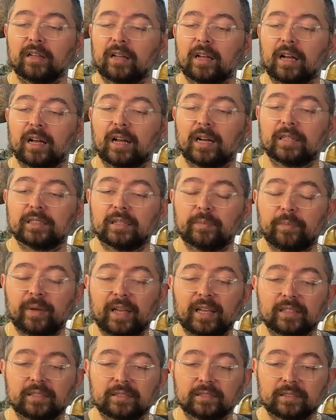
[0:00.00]
The
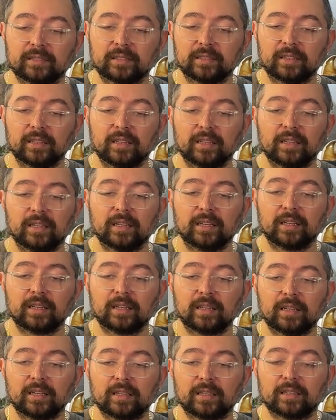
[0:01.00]
base
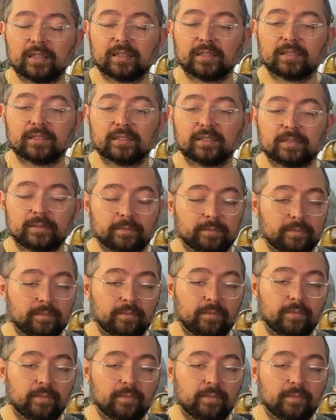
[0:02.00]
is